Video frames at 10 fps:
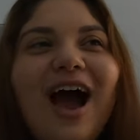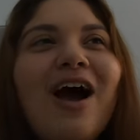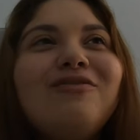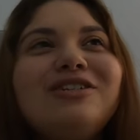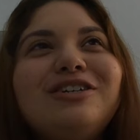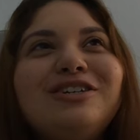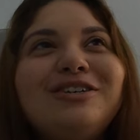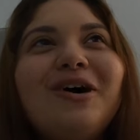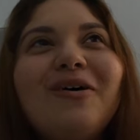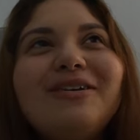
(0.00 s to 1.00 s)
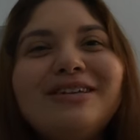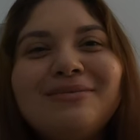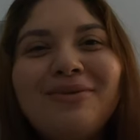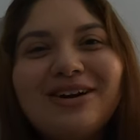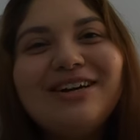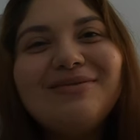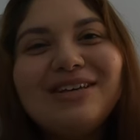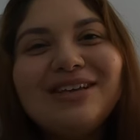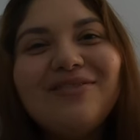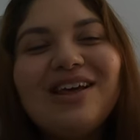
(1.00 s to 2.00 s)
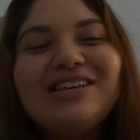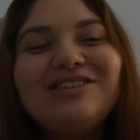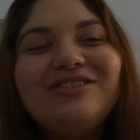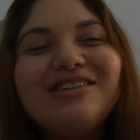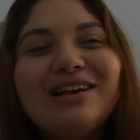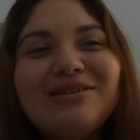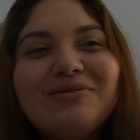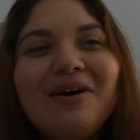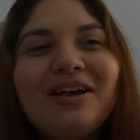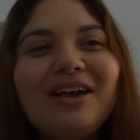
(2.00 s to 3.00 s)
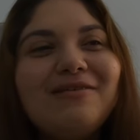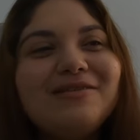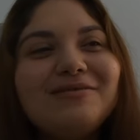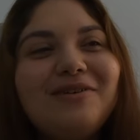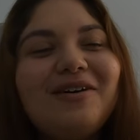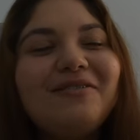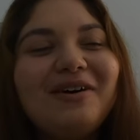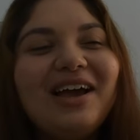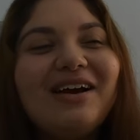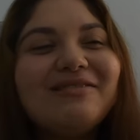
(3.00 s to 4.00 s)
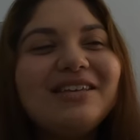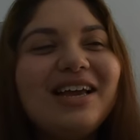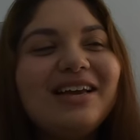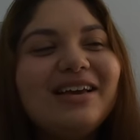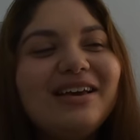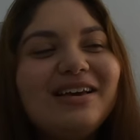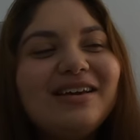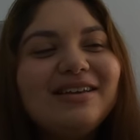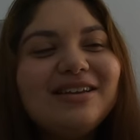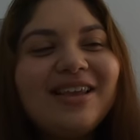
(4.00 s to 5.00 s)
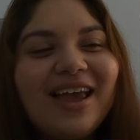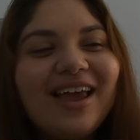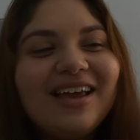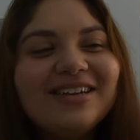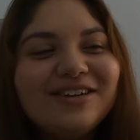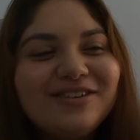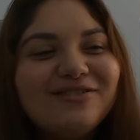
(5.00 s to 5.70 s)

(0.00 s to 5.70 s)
I was just so disappointed in myself and as soon as I was walking I was away I was like dang did